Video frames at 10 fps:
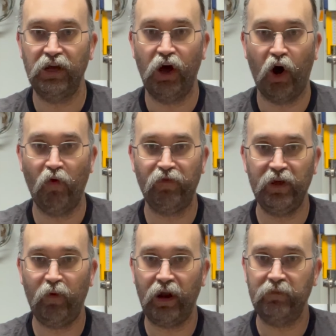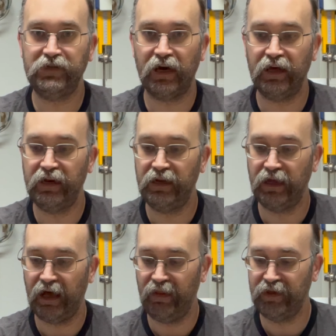Hopefully when I'm done,
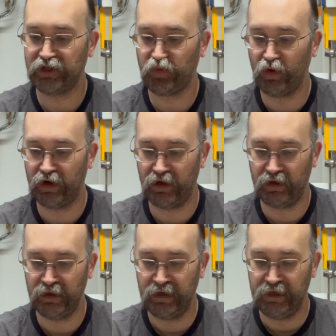this will